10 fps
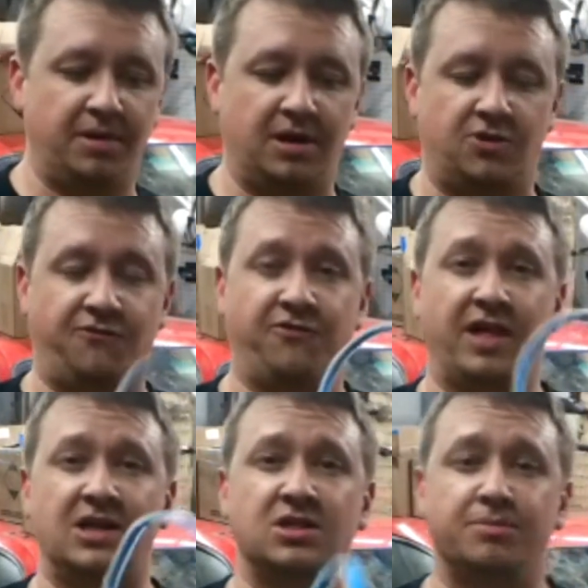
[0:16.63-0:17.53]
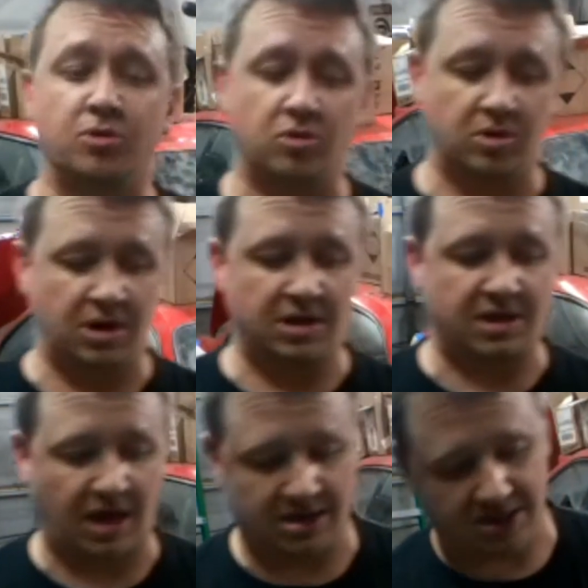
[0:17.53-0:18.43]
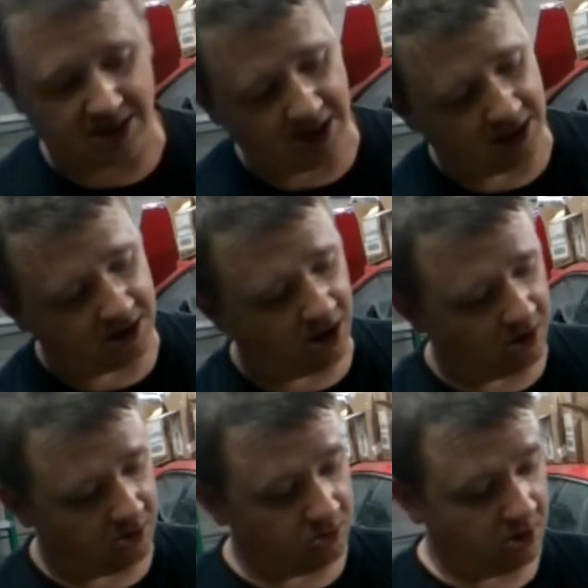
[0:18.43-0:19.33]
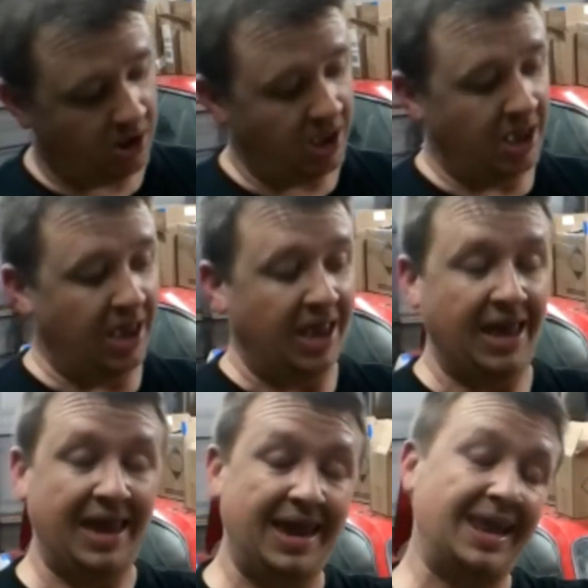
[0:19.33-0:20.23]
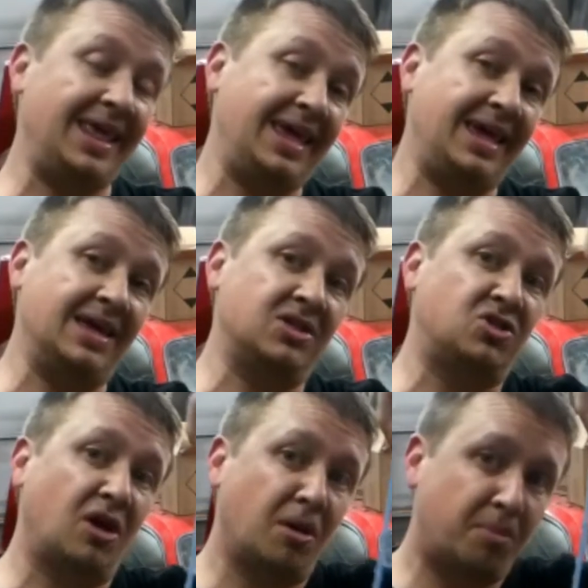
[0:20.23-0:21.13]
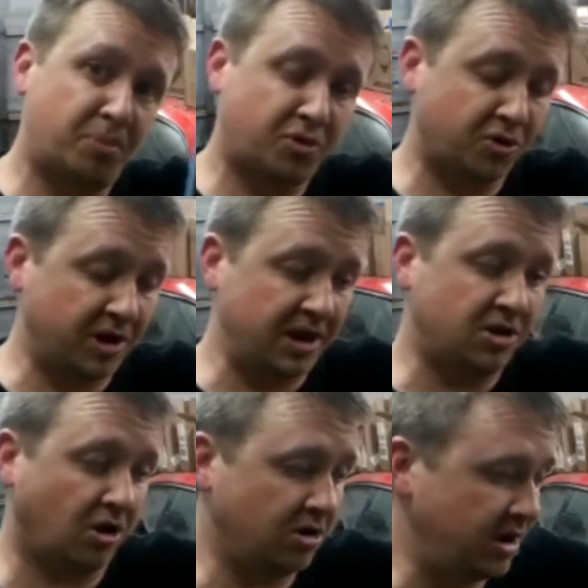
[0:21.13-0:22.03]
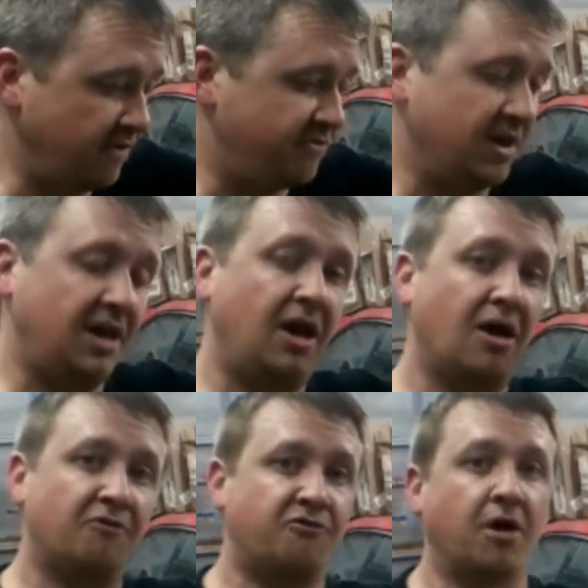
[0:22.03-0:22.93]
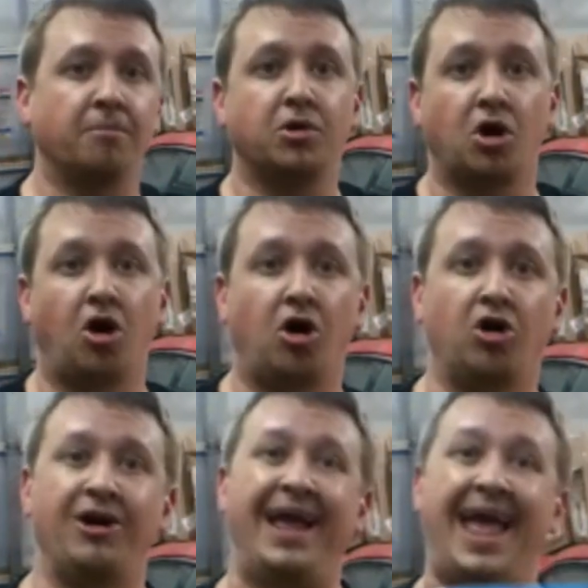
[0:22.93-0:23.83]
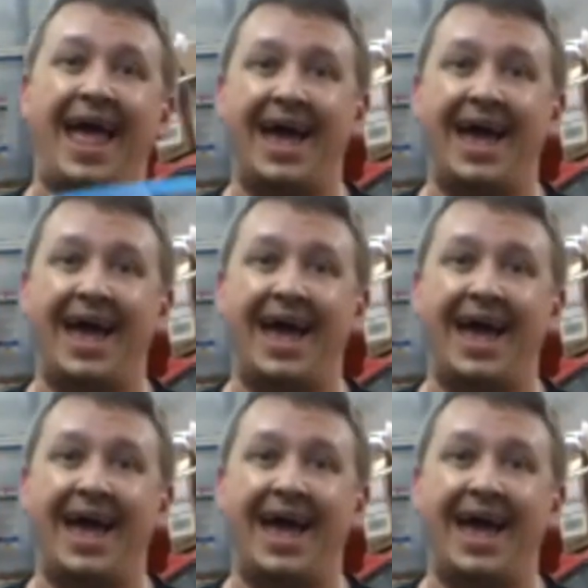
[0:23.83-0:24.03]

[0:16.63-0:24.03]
It's flexible, it's like silicone. It is pretty darn nifty, from CAR.X.K.